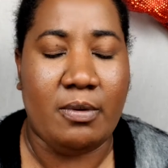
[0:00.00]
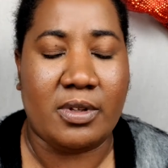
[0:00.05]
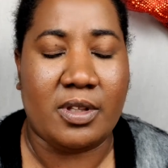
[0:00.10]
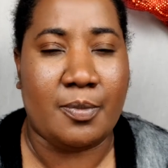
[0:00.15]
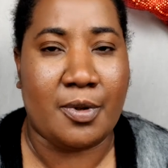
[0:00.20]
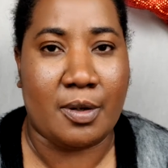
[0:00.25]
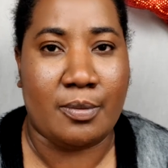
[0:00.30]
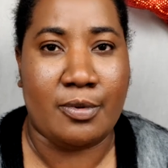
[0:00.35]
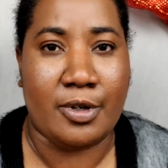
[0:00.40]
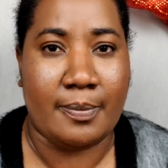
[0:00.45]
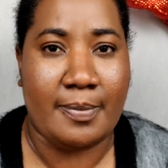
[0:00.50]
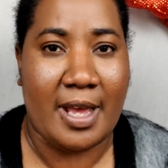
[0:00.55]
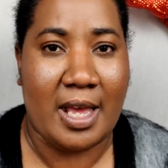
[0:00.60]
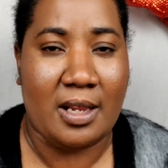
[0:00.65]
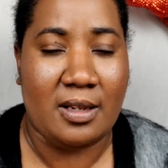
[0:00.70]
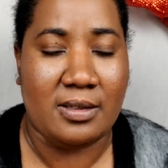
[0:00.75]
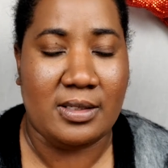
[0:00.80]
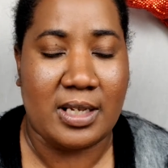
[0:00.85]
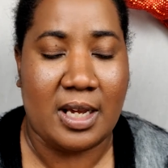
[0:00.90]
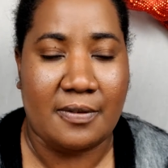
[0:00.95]
Burberry
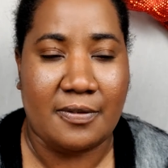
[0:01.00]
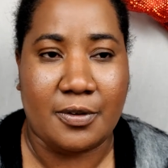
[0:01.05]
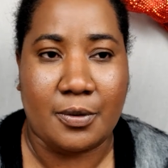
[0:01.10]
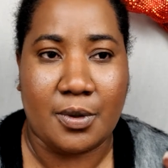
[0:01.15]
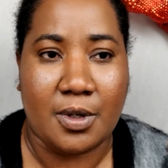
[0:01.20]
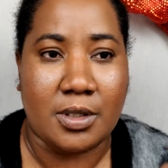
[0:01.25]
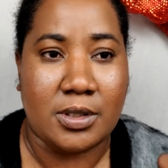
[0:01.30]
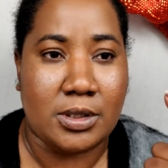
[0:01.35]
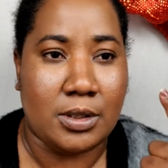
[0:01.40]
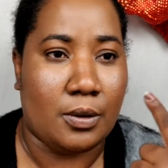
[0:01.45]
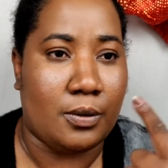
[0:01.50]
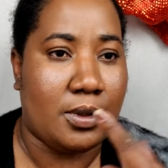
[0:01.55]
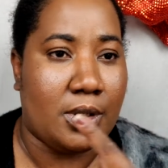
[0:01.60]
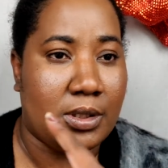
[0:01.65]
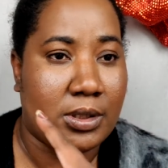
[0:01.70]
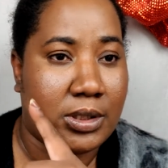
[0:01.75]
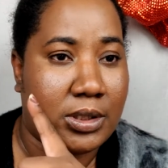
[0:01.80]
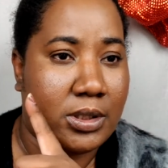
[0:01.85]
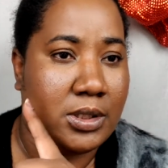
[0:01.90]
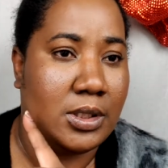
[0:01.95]
palettes afterwards, so
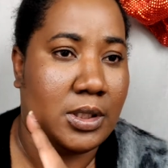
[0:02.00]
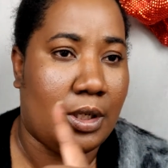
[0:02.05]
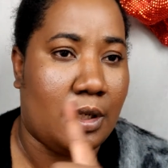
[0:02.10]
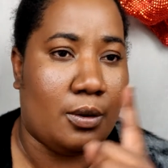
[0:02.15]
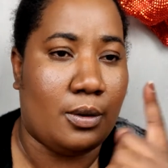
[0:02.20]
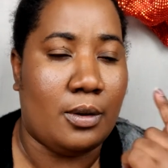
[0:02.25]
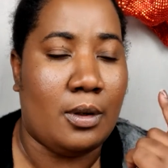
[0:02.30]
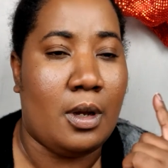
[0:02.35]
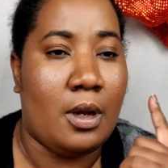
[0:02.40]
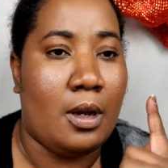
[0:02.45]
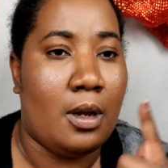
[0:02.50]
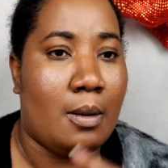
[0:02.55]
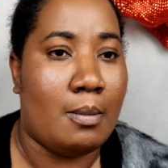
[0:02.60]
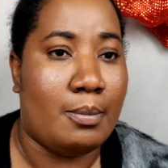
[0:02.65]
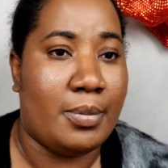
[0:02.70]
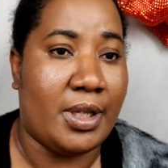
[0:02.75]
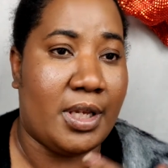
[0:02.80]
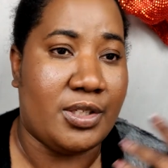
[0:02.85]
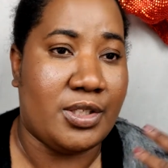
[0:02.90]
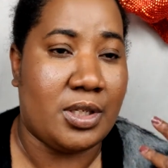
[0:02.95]
this is, you know,
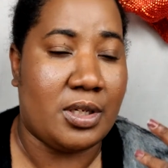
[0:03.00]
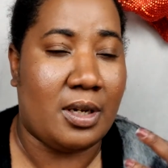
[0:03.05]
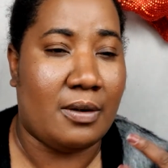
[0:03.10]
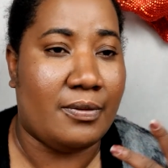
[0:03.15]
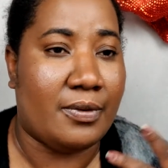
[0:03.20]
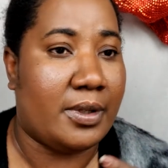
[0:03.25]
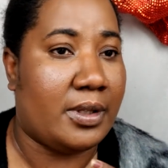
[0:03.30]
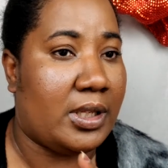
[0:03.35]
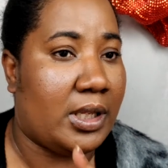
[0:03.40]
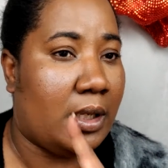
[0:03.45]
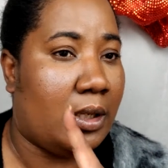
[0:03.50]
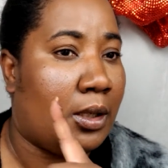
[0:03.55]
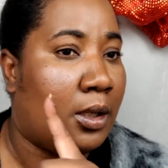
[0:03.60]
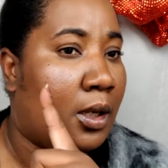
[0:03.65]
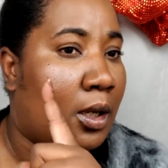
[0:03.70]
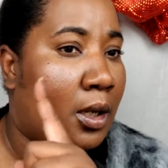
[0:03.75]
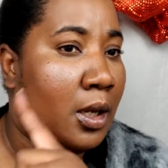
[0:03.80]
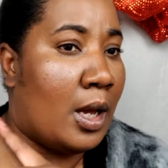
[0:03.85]
blush and everything.